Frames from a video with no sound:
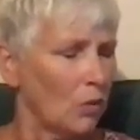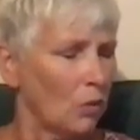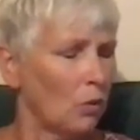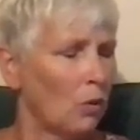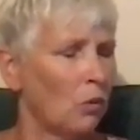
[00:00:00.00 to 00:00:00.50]

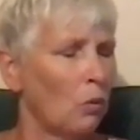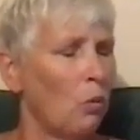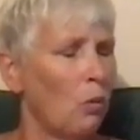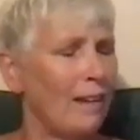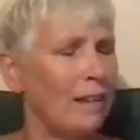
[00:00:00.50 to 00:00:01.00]

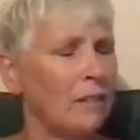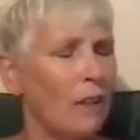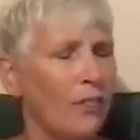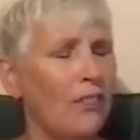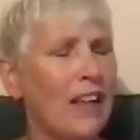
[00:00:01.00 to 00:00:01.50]
When
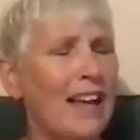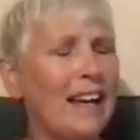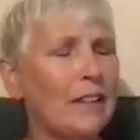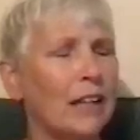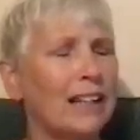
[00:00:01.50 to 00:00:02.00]
that
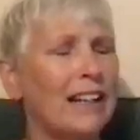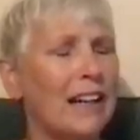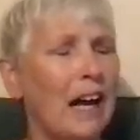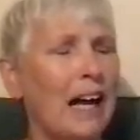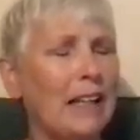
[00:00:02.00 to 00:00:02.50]

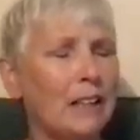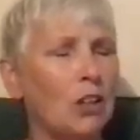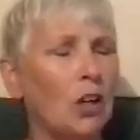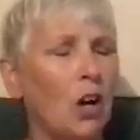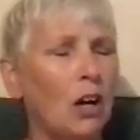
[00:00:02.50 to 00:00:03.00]
kind
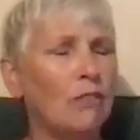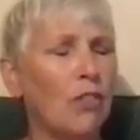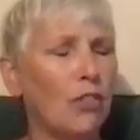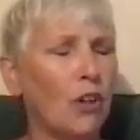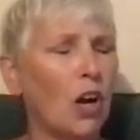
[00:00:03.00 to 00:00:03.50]
of
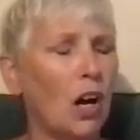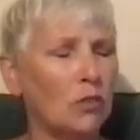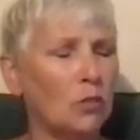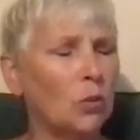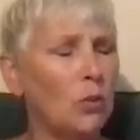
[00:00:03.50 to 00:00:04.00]
thought
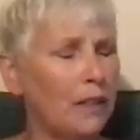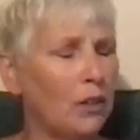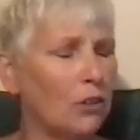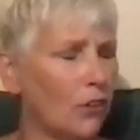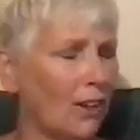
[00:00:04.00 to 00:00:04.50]

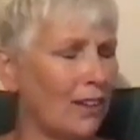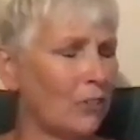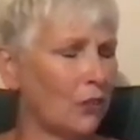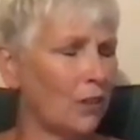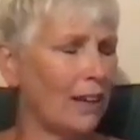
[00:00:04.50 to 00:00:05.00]
rears its
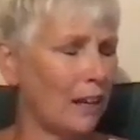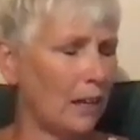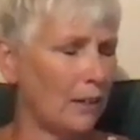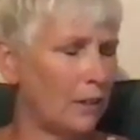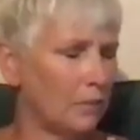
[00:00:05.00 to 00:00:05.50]

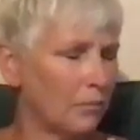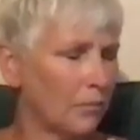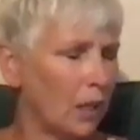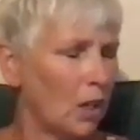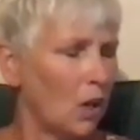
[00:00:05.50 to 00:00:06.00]
head,
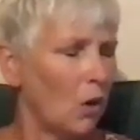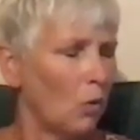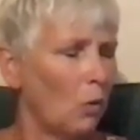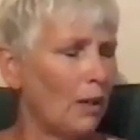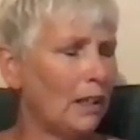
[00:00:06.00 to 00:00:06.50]

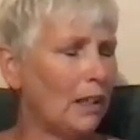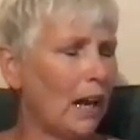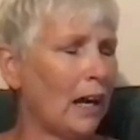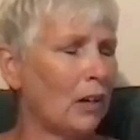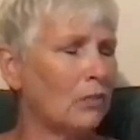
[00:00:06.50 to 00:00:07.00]
we
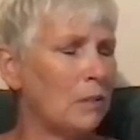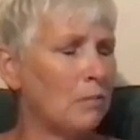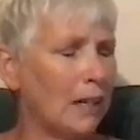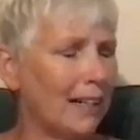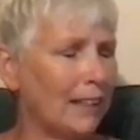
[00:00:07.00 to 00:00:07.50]
are
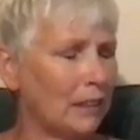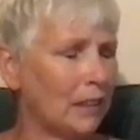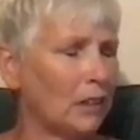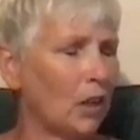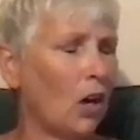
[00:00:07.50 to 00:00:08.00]

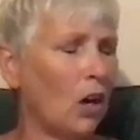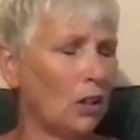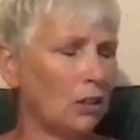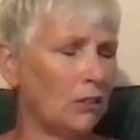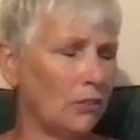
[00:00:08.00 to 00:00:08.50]
reminding
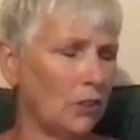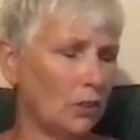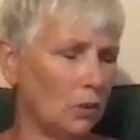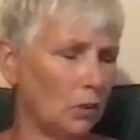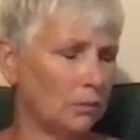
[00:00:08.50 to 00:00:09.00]
all of
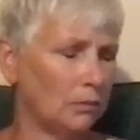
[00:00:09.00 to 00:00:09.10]
you,